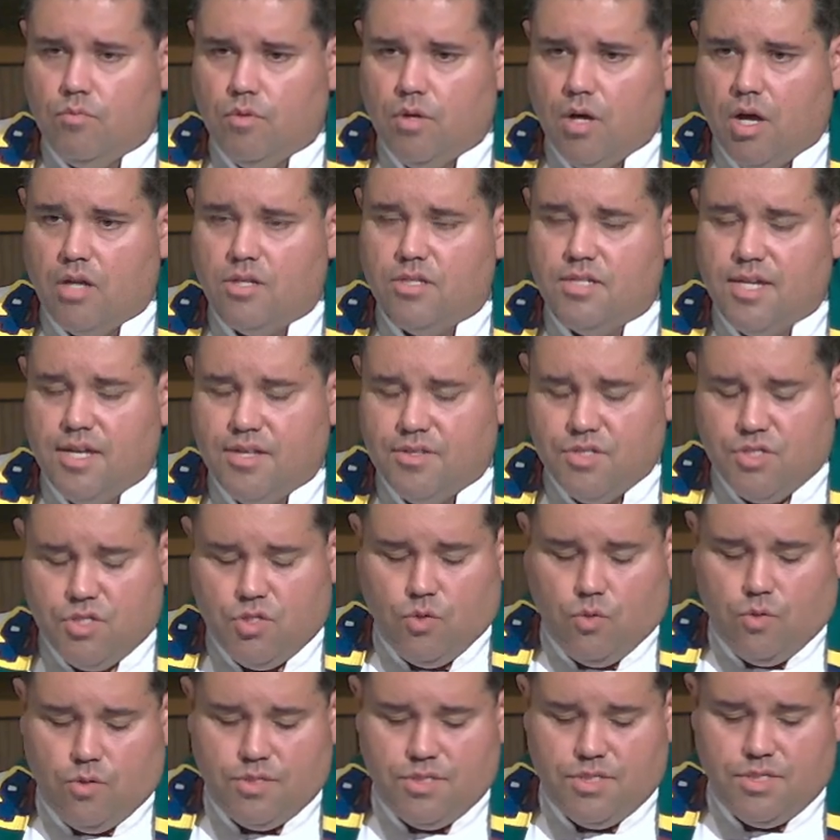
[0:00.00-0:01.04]
on death's
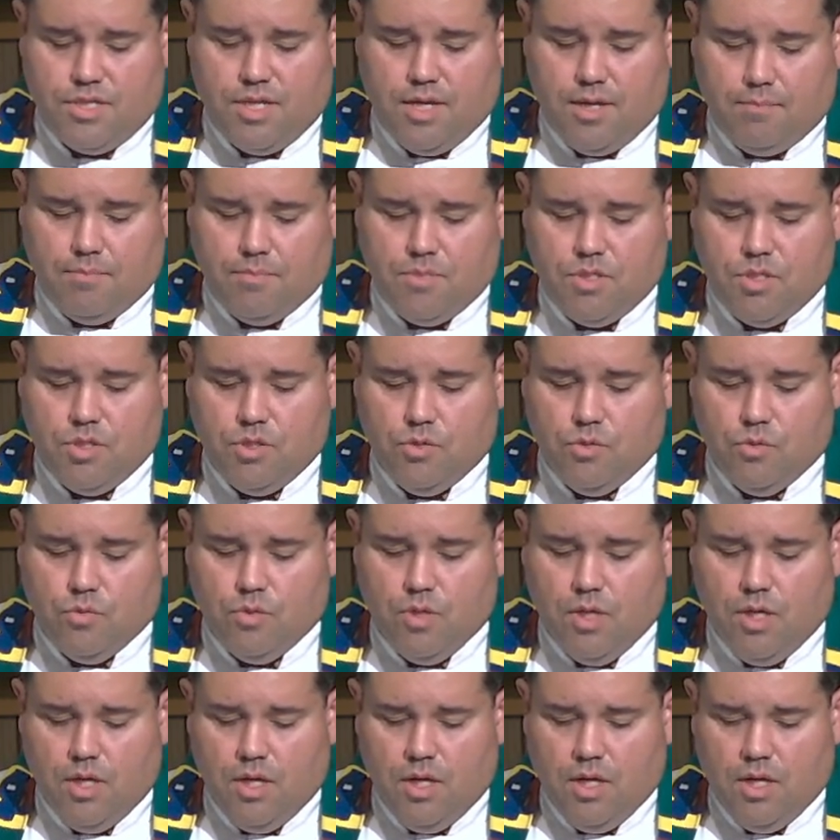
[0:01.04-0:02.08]
doorstep to
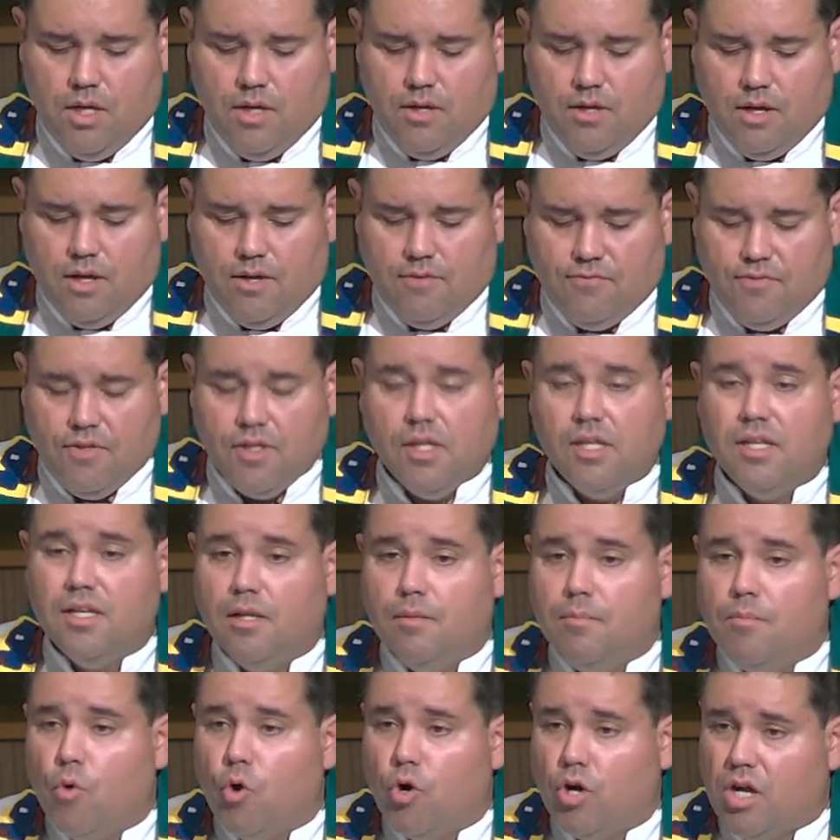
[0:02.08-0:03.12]
uh, feel a little
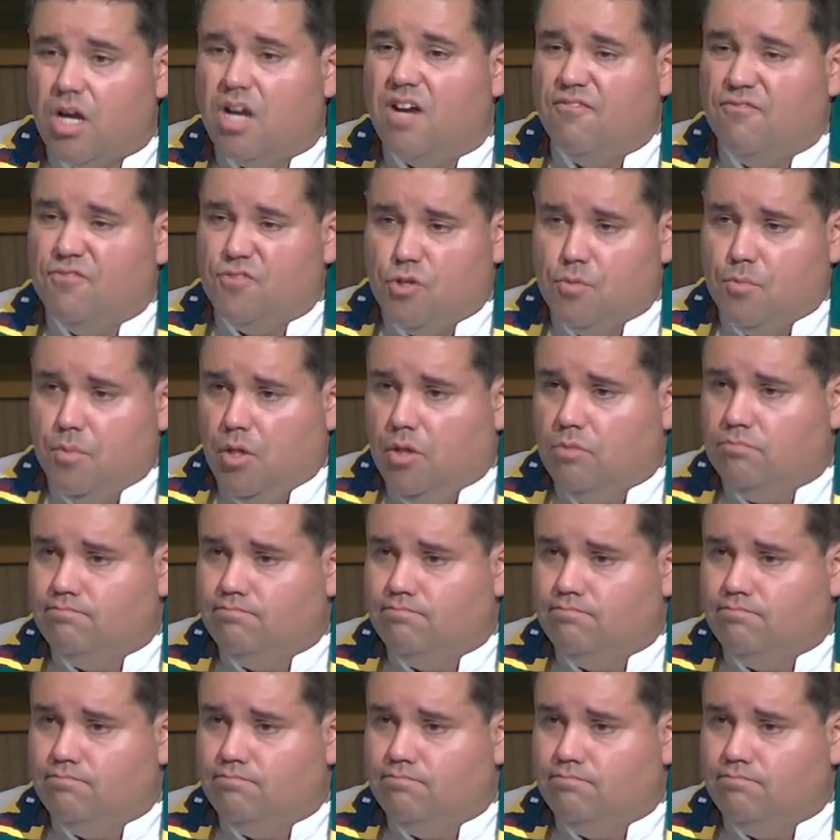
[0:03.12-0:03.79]
more comfortable.